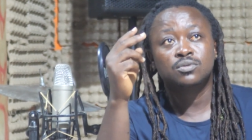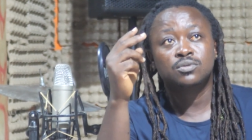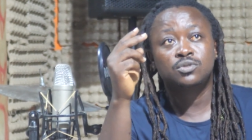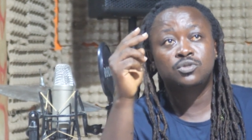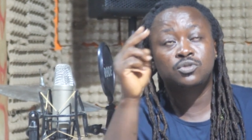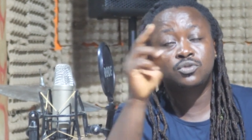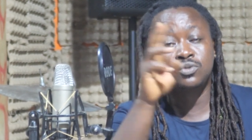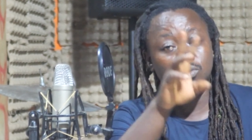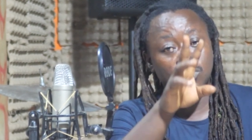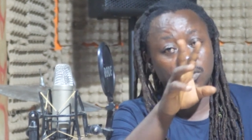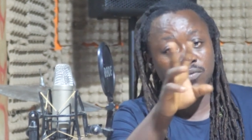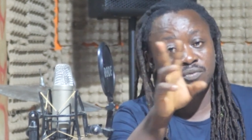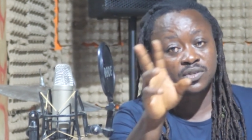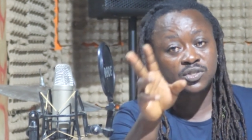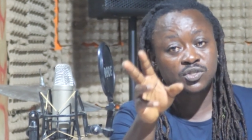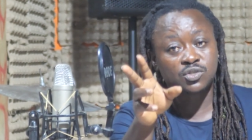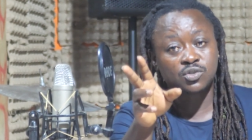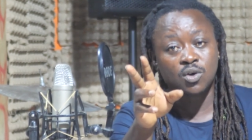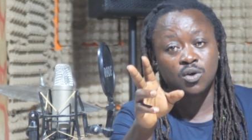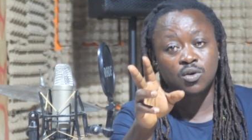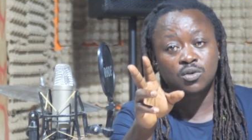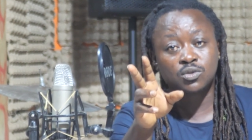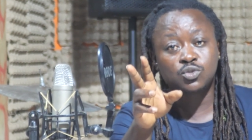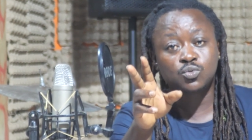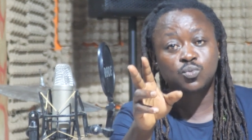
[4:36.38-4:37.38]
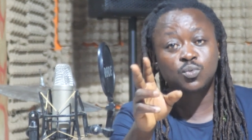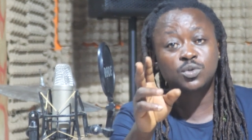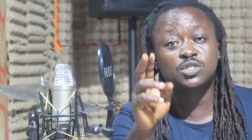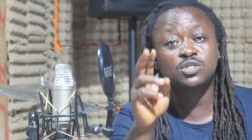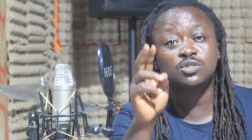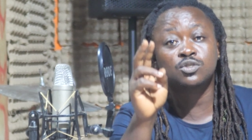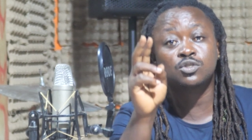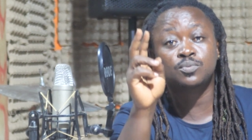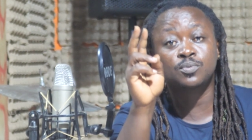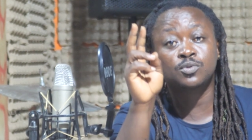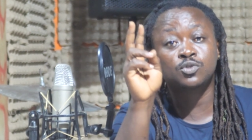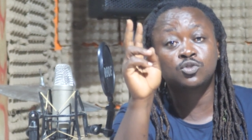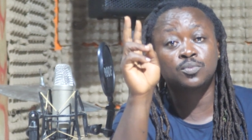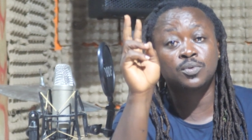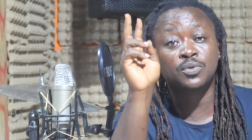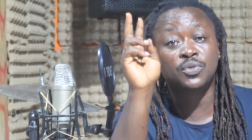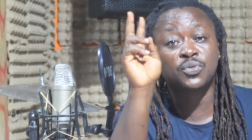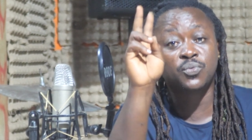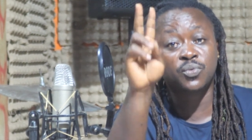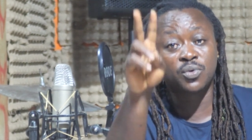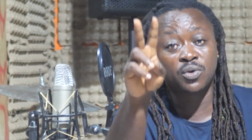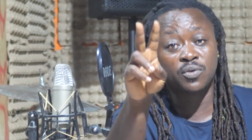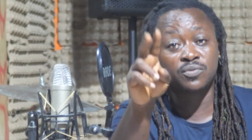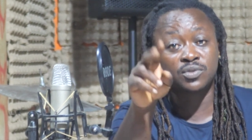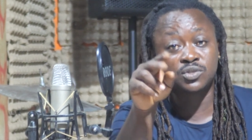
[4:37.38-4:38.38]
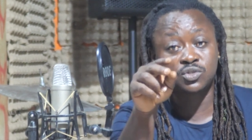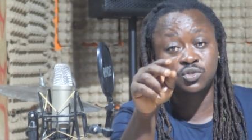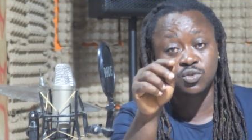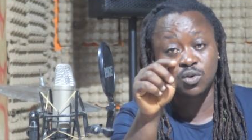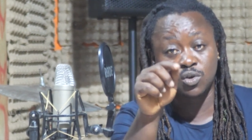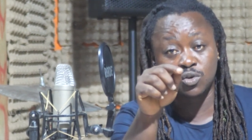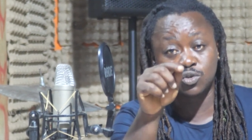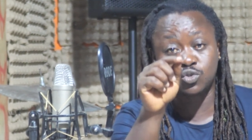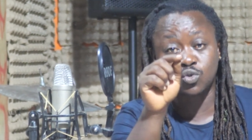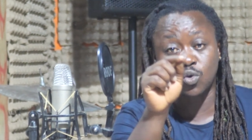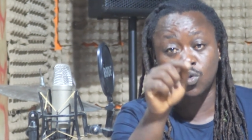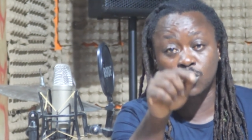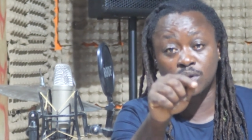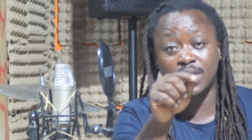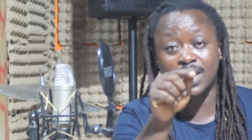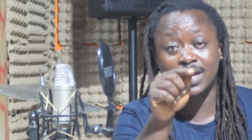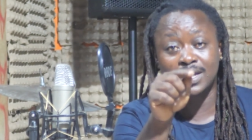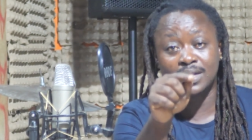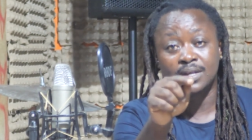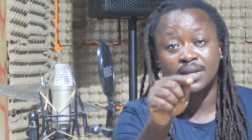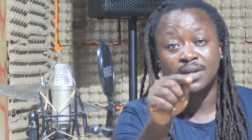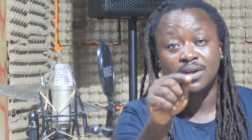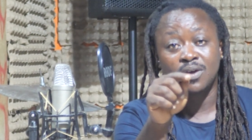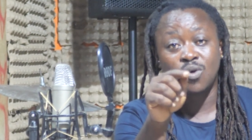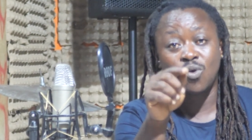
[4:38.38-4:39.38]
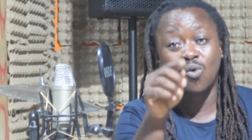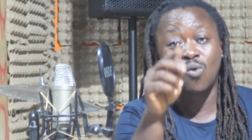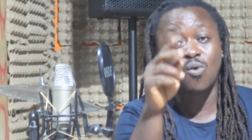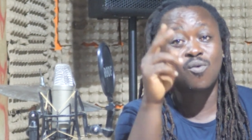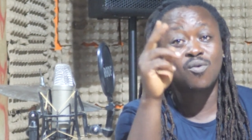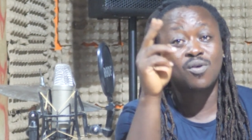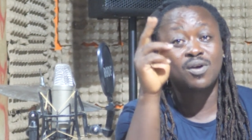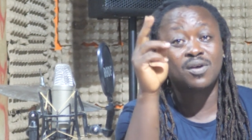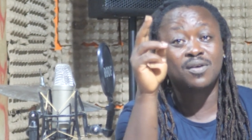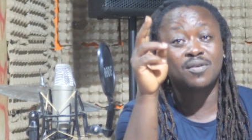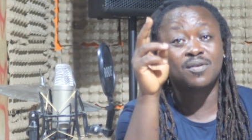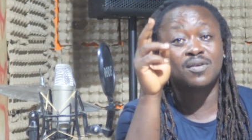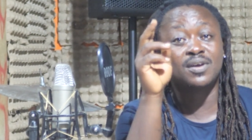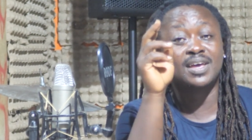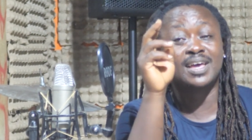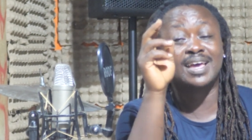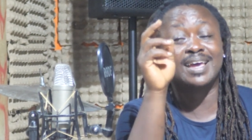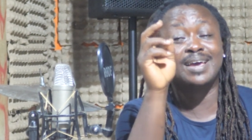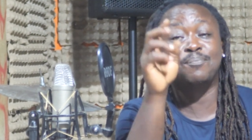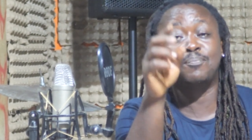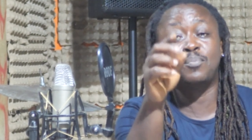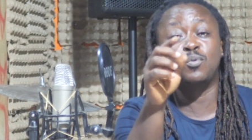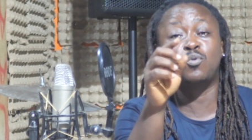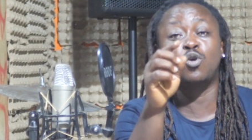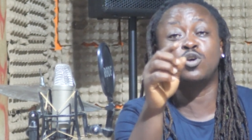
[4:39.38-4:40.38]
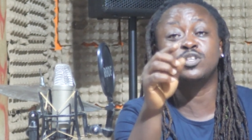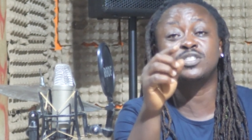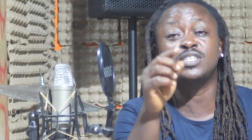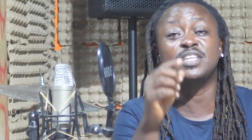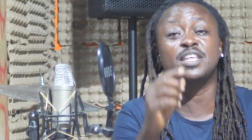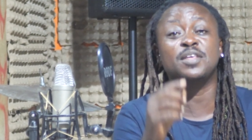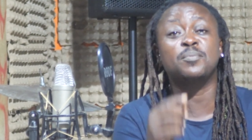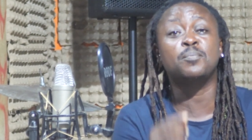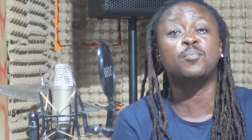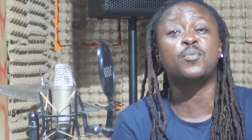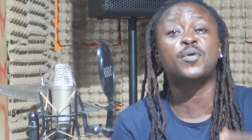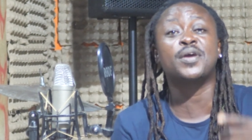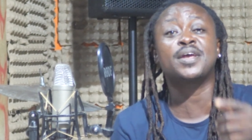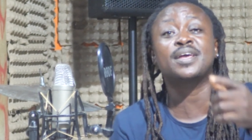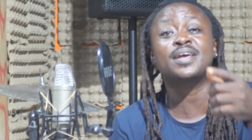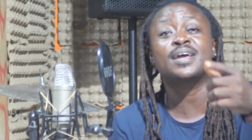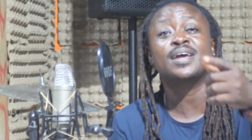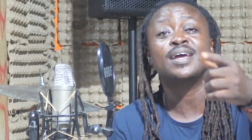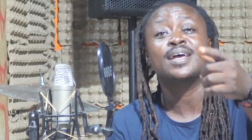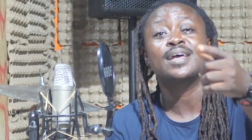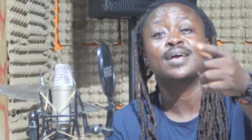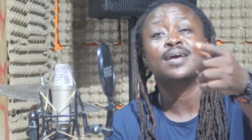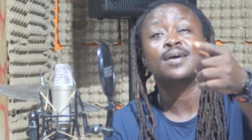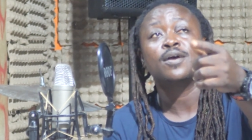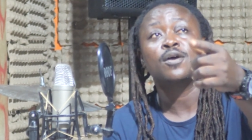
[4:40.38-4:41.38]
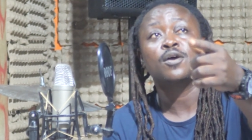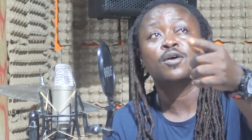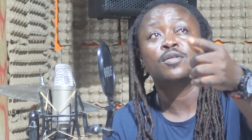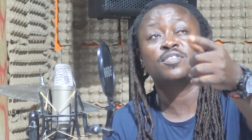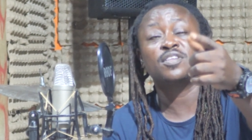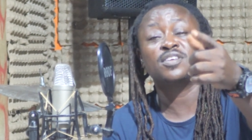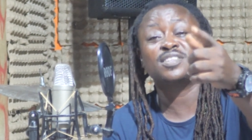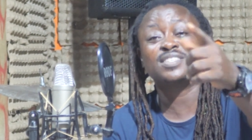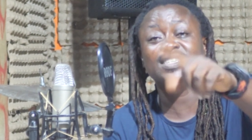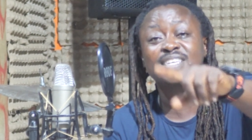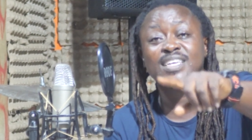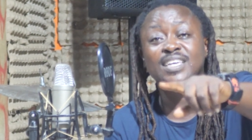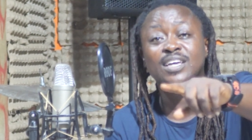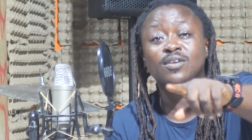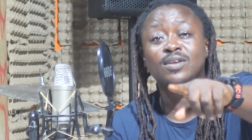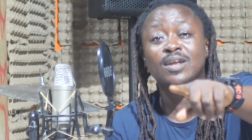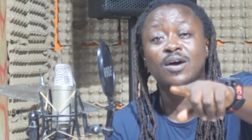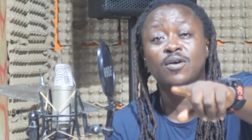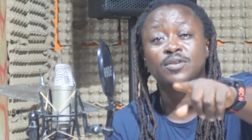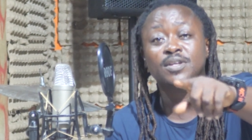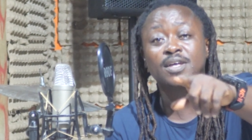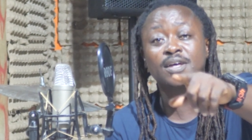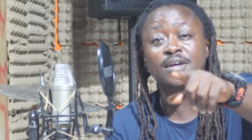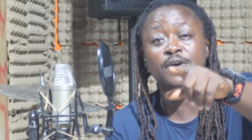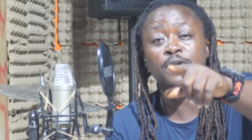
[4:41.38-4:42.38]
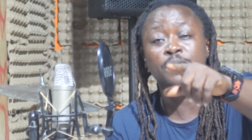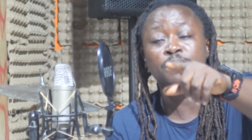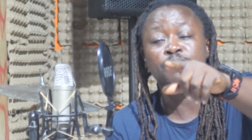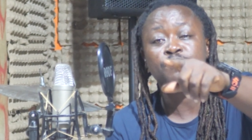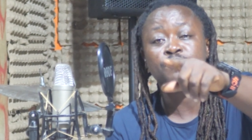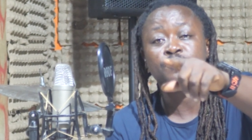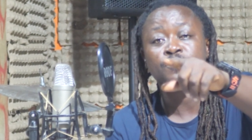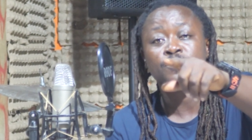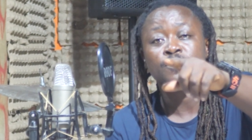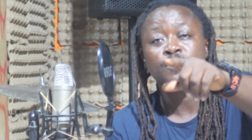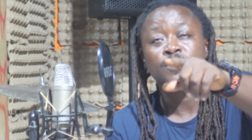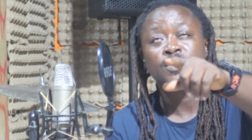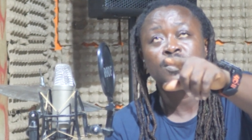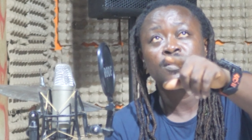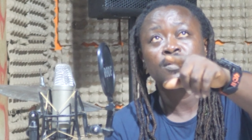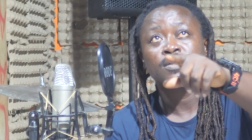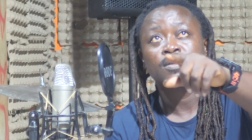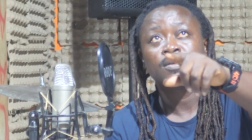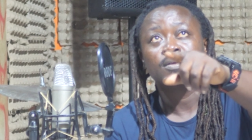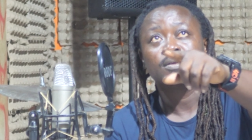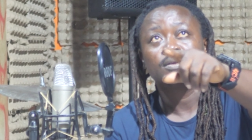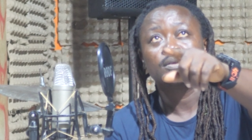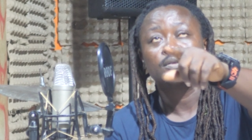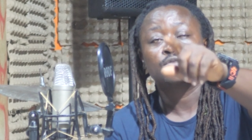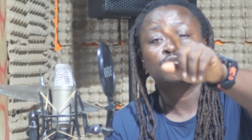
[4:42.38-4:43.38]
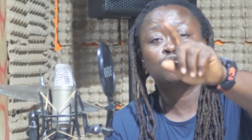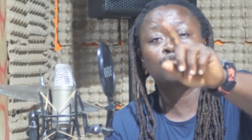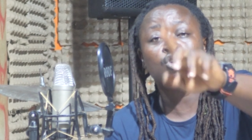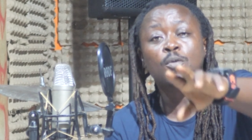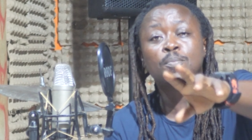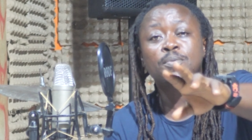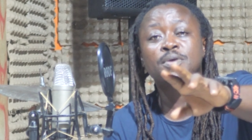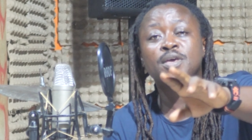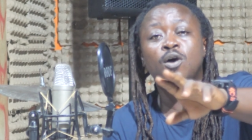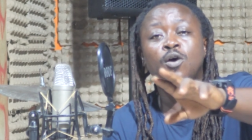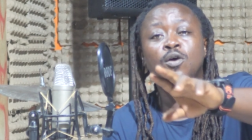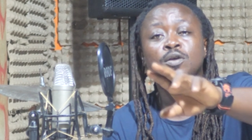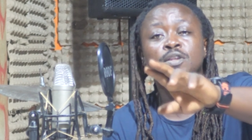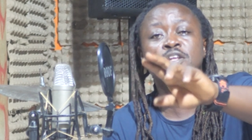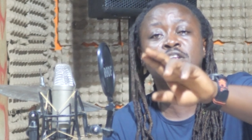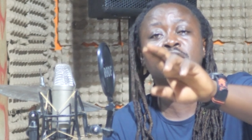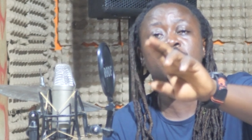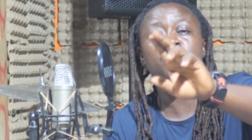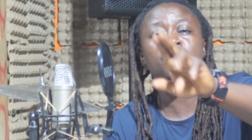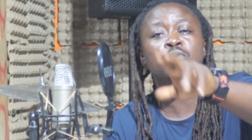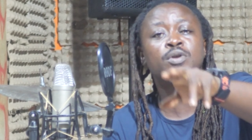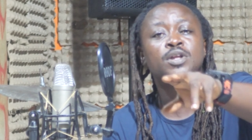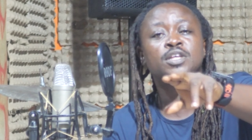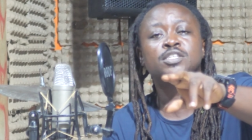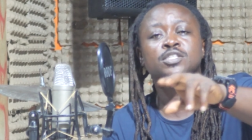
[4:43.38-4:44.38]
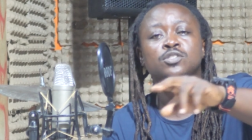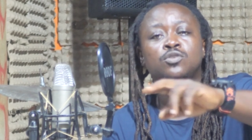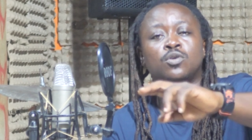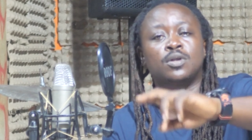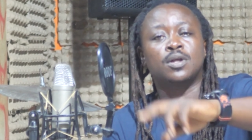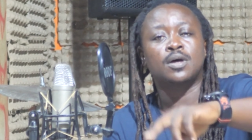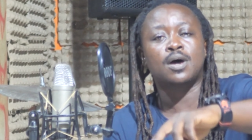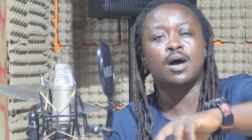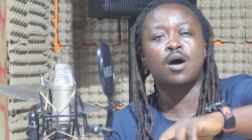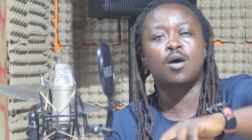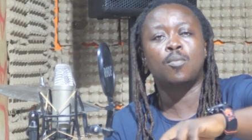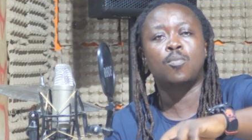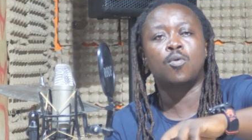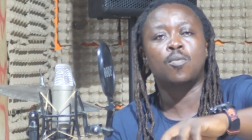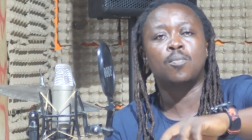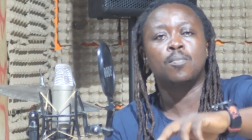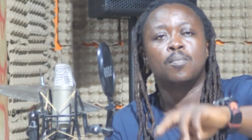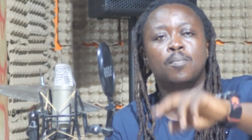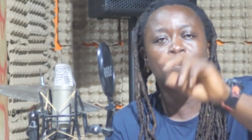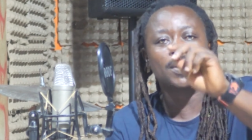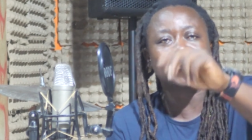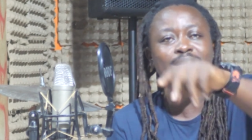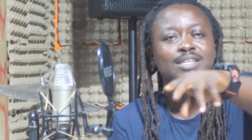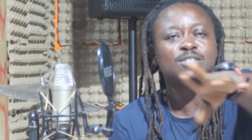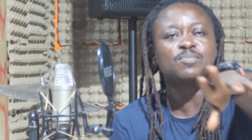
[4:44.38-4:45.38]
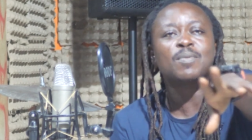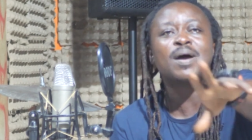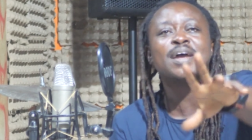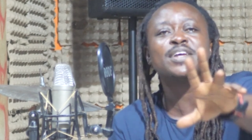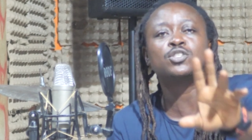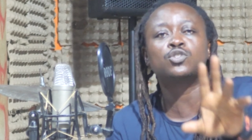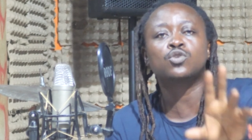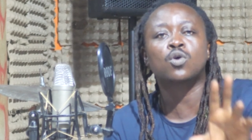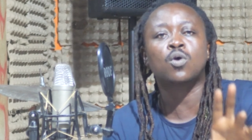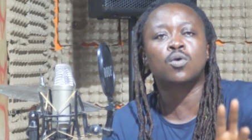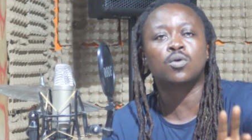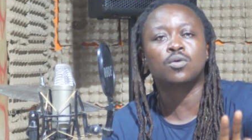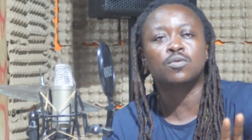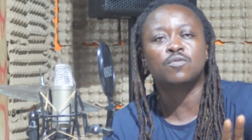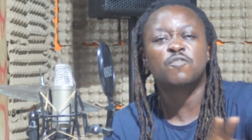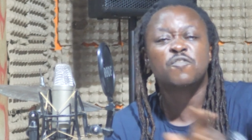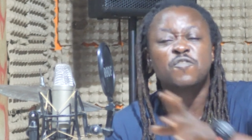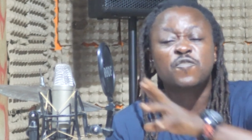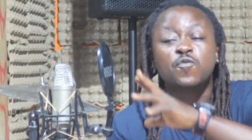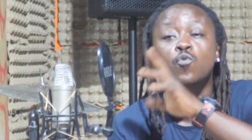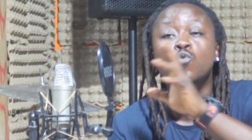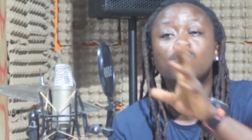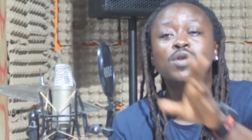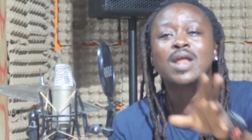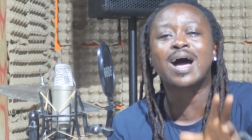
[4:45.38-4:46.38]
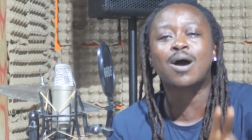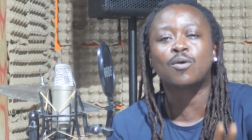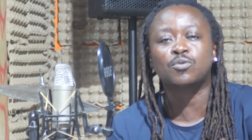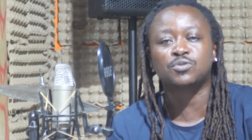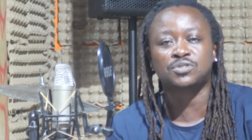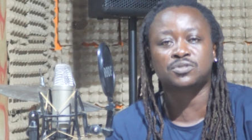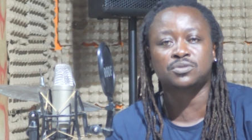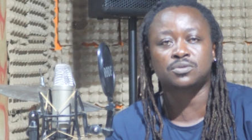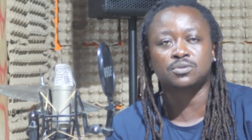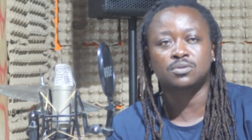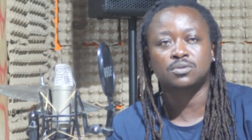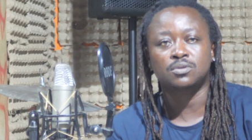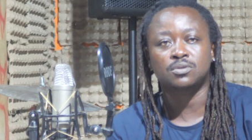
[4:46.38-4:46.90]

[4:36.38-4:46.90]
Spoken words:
2 of the songs, which is supposed to be 3 of the songs on that, or because they didn't bring the single out there. Top Girl, they didn't release it on an album, but it's my song, full out.